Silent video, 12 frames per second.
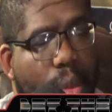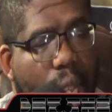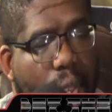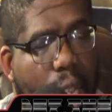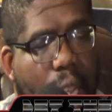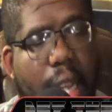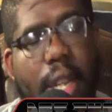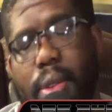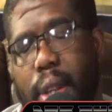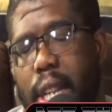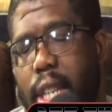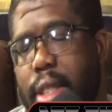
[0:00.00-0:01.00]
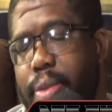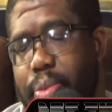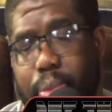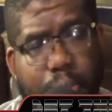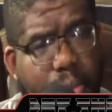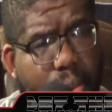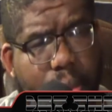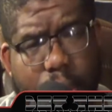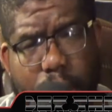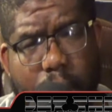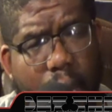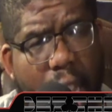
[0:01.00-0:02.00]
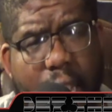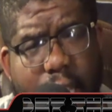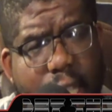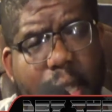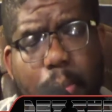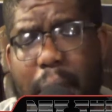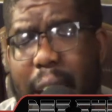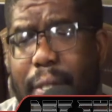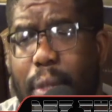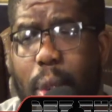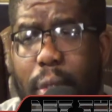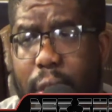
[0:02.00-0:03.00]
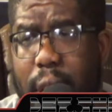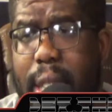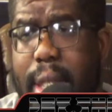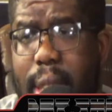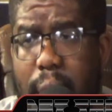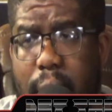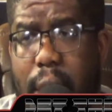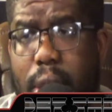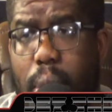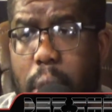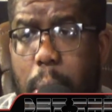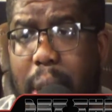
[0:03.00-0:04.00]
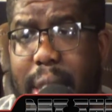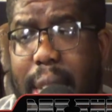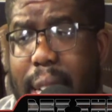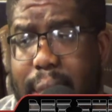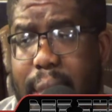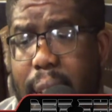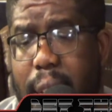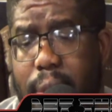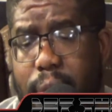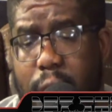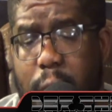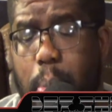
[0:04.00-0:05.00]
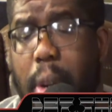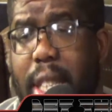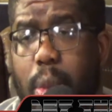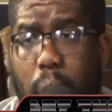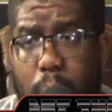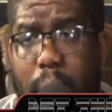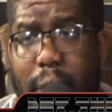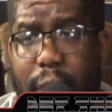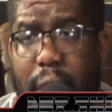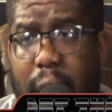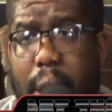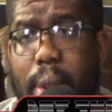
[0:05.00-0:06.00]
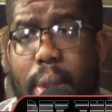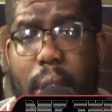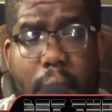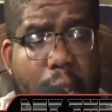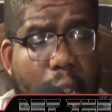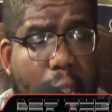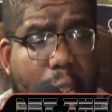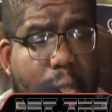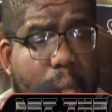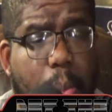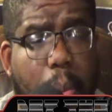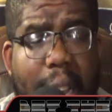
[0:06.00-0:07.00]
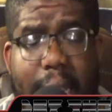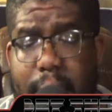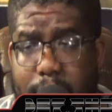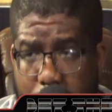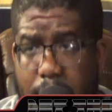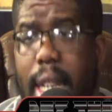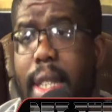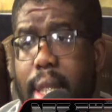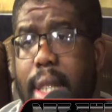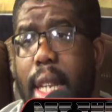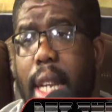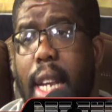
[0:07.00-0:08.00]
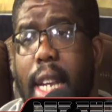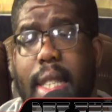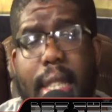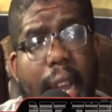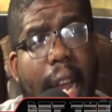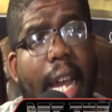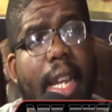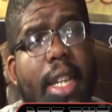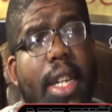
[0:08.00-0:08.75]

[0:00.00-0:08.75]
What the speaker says: getting on here is just a platform for us to express ourselves, express what we feel, express us. It's not,